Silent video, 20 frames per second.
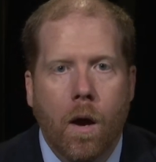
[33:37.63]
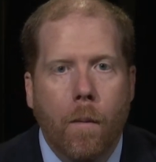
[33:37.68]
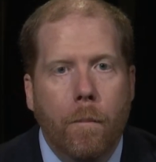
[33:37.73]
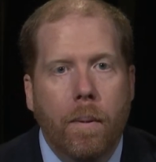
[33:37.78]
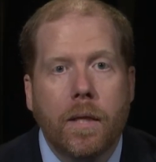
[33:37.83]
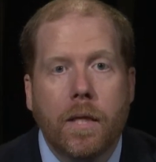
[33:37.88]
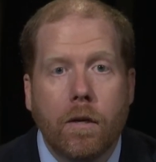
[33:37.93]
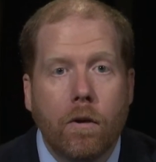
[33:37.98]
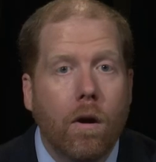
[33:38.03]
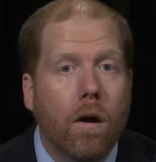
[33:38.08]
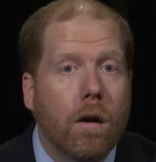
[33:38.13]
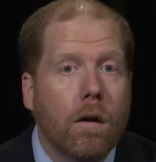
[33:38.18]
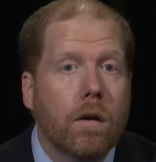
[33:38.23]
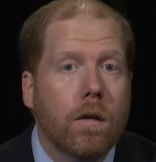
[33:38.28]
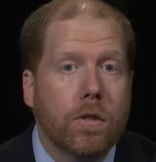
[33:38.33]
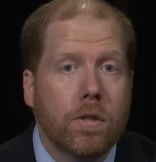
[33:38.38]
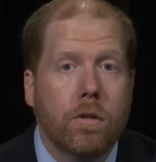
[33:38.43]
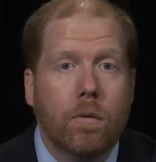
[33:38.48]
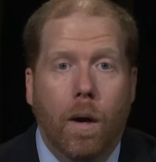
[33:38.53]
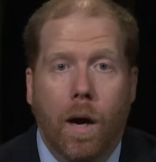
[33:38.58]
But there are
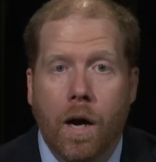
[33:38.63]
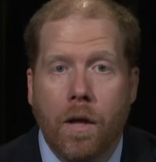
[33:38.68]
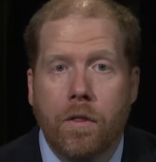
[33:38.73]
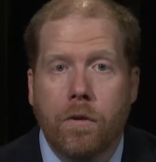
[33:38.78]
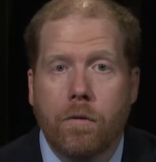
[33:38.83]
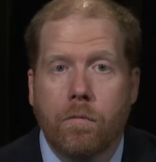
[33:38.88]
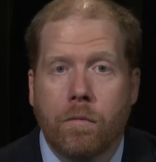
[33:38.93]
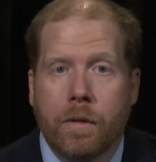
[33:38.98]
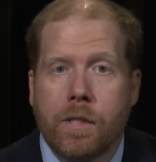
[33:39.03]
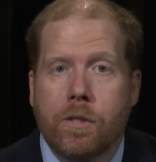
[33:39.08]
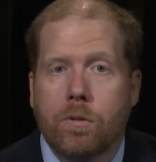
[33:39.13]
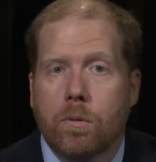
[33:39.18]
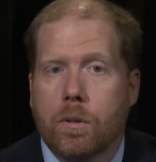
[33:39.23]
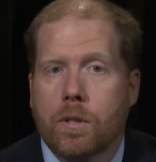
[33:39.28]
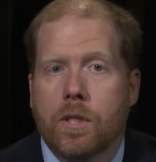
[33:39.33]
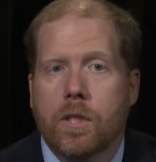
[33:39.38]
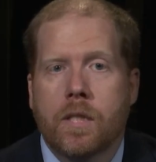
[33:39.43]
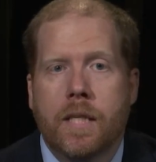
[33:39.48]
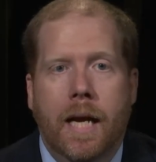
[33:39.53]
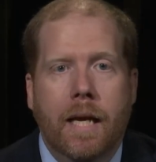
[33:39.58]
also other
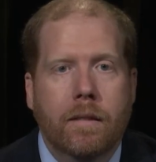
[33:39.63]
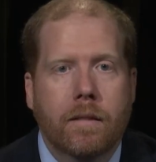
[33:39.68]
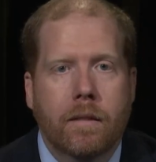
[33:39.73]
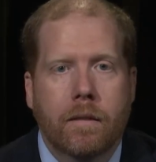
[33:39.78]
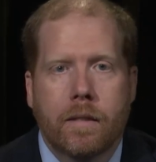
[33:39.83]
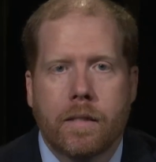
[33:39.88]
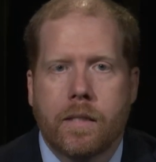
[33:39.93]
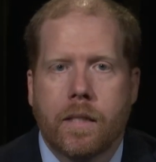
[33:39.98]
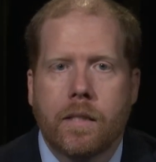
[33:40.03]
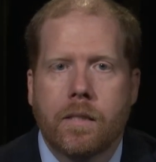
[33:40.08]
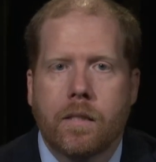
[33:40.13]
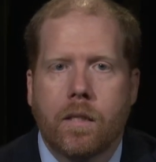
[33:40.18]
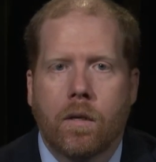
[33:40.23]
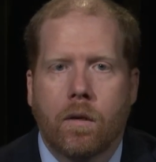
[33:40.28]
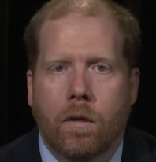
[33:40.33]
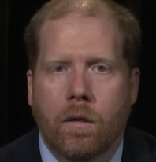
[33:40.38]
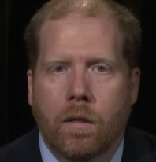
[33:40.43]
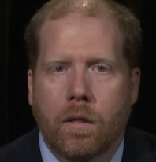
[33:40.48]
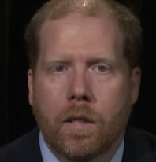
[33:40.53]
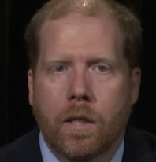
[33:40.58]
resources out there, as I said
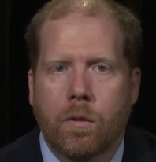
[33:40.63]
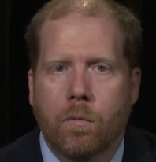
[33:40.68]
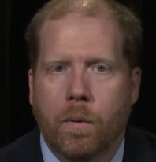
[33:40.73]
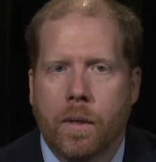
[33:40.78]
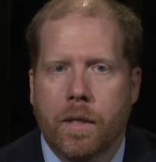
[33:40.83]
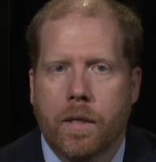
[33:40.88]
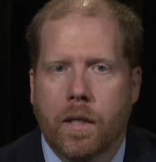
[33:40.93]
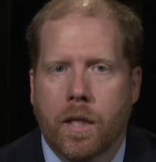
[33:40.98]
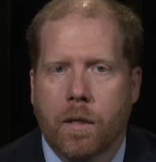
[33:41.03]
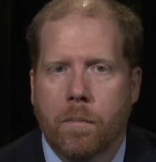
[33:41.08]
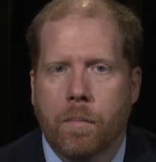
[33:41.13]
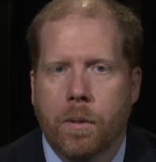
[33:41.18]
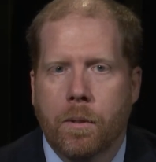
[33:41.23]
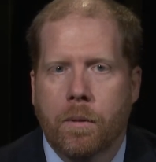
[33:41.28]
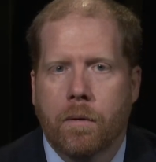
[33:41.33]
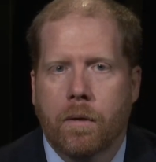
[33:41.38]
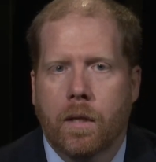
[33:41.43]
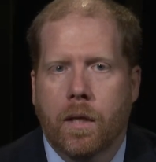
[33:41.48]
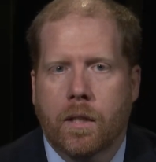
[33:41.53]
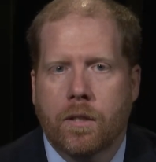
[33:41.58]
earlier, with the
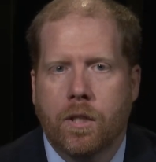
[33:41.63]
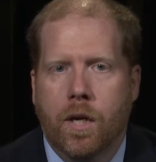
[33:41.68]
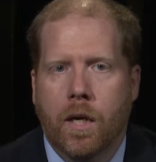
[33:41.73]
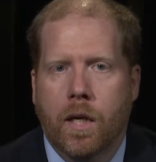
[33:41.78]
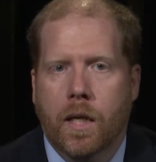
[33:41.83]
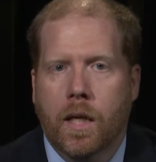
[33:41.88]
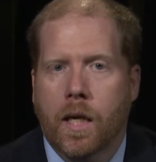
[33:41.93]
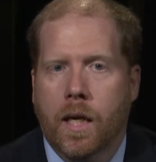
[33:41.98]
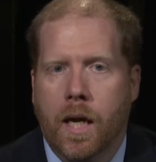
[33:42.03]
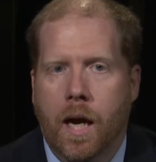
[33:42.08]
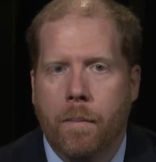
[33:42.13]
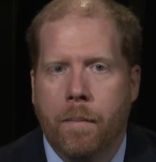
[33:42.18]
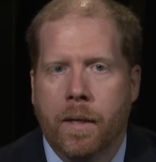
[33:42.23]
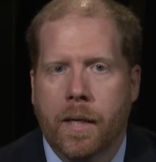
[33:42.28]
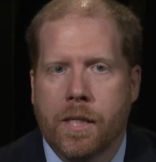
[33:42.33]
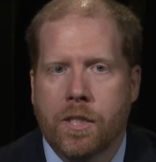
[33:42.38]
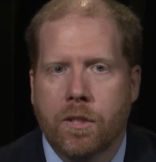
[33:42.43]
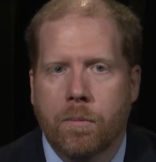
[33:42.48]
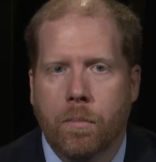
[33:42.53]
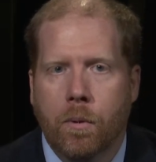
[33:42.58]
Computer Electronic
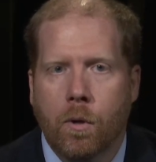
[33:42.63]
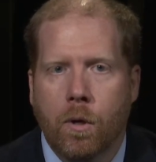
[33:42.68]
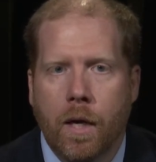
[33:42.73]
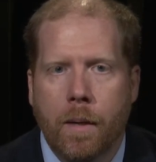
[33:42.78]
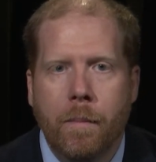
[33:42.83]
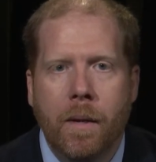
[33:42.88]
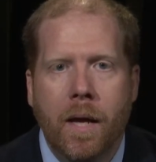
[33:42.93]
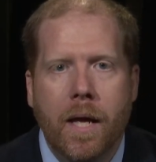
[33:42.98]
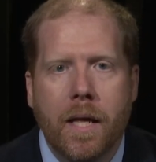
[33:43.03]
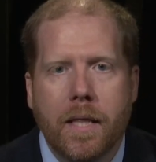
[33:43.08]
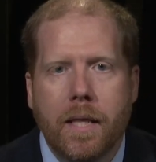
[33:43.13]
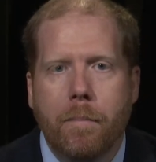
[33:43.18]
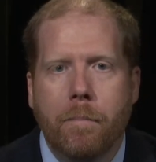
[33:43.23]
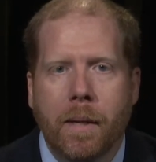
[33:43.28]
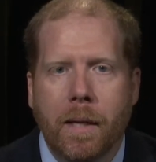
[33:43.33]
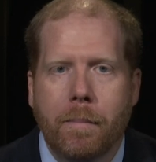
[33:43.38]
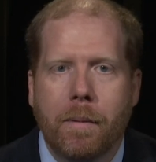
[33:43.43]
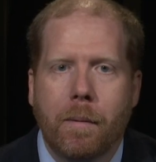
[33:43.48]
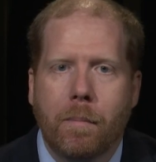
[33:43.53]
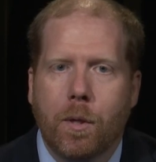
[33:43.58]
Accommodation Program that
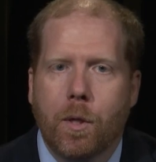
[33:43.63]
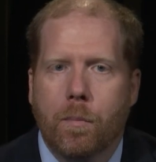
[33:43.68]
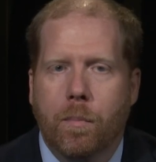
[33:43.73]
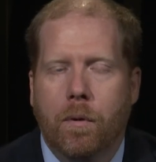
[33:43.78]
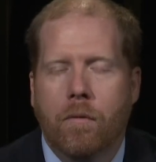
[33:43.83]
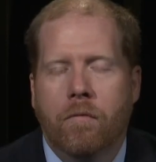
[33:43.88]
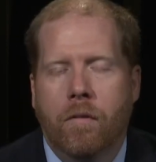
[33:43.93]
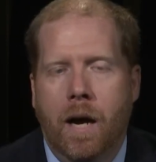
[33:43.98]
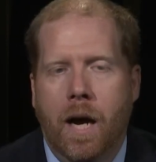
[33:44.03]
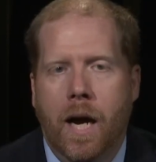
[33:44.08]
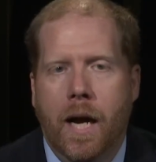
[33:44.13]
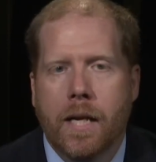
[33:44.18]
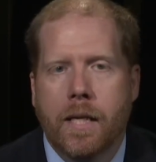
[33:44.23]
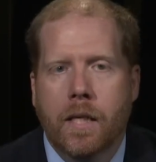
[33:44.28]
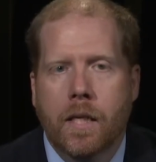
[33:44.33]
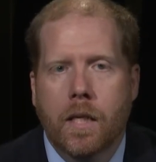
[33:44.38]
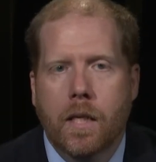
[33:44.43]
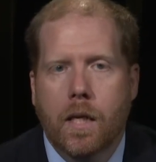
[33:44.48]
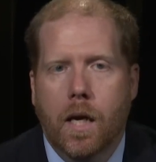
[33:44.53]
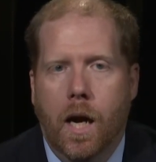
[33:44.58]
may be able to provide
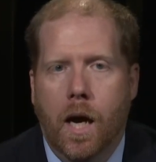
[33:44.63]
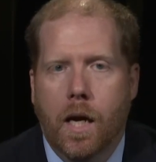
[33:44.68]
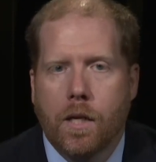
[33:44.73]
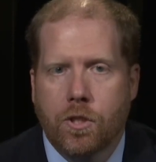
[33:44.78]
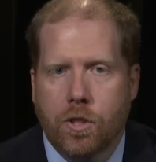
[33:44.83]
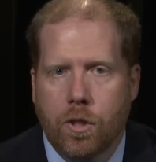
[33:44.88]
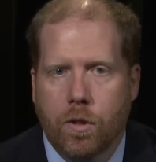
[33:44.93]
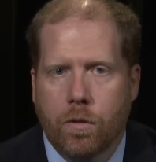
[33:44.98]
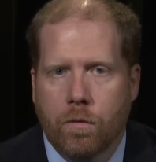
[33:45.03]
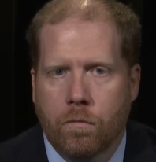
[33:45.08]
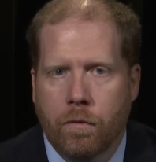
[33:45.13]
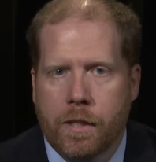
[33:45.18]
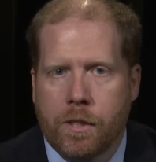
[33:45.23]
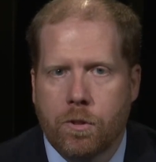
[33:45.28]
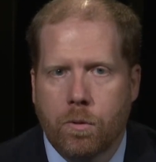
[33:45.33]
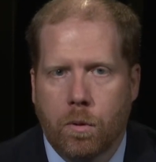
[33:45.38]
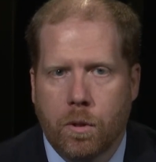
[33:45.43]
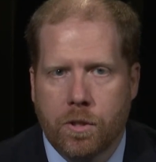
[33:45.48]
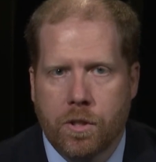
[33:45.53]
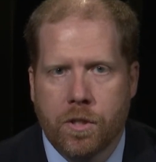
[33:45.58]
certain
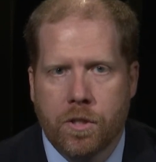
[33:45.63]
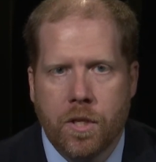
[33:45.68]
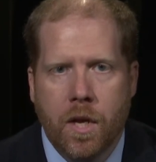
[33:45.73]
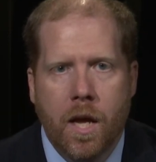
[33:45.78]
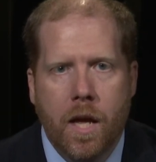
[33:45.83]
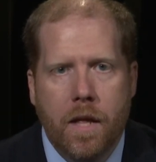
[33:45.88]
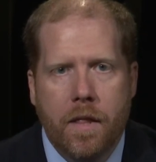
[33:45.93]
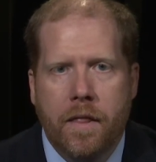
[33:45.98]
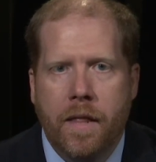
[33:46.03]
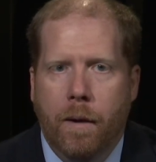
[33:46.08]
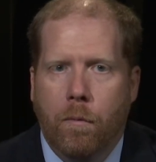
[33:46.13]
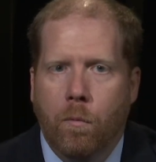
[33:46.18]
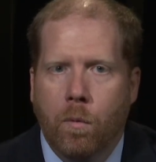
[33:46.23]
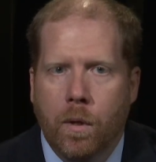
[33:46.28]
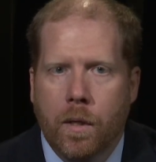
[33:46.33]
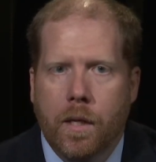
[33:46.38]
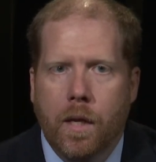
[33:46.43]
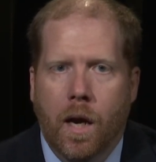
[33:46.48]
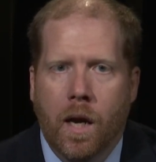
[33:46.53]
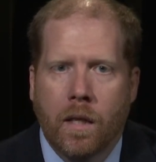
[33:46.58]
resources that
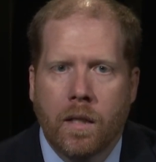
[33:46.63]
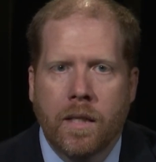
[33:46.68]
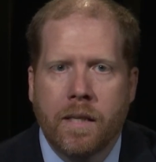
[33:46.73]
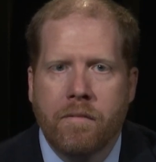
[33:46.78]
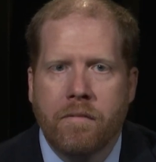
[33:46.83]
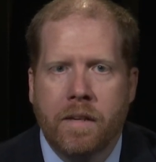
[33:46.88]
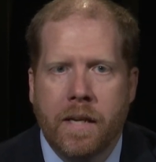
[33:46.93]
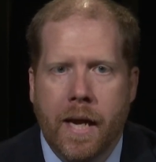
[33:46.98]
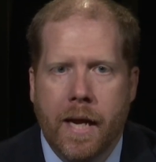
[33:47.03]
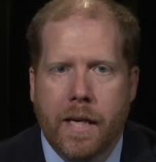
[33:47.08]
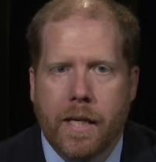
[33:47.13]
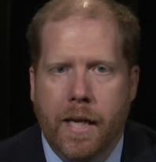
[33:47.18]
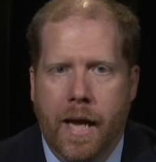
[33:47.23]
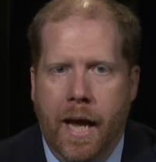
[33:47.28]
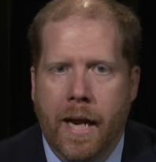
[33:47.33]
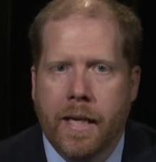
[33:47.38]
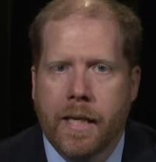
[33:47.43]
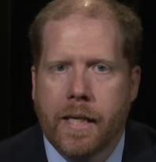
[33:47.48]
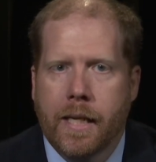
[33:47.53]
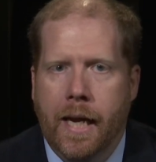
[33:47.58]
would alleviate
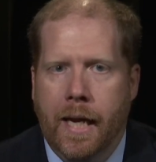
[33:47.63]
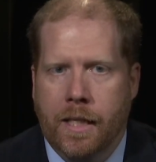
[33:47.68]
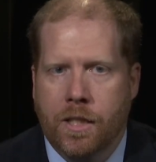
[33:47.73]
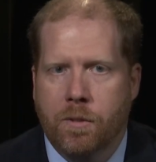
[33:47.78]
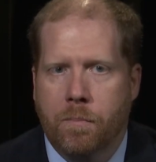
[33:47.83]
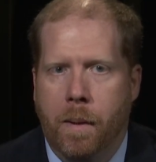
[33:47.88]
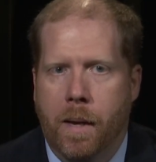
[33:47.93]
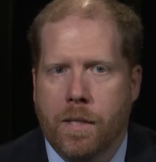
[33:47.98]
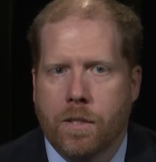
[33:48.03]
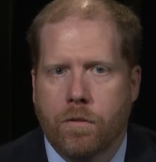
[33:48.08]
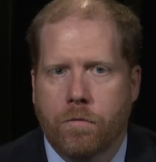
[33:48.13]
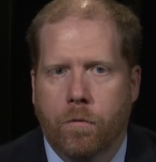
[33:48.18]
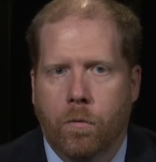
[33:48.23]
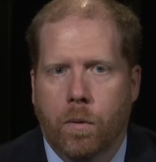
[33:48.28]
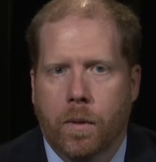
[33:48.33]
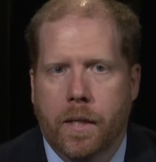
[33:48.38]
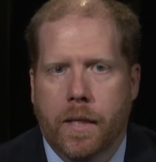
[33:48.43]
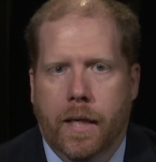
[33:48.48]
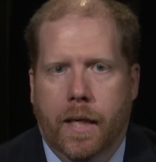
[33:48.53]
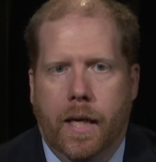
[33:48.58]
any expense
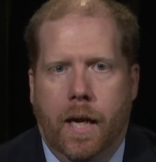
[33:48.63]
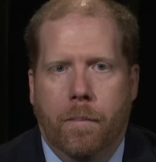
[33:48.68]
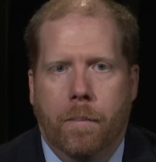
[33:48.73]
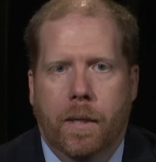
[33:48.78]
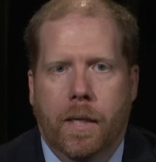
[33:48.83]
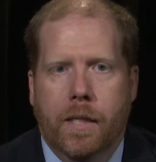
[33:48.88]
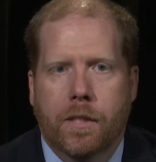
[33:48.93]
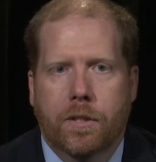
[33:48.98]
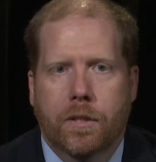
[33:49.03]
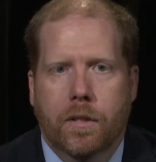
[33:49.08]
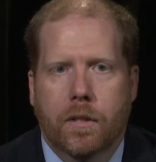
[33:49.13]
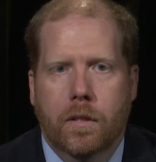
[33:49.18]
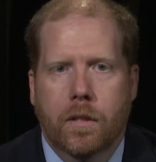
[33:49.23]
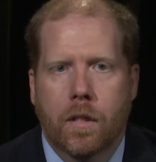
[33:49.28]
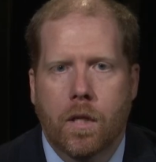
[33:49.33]
for the accommodation.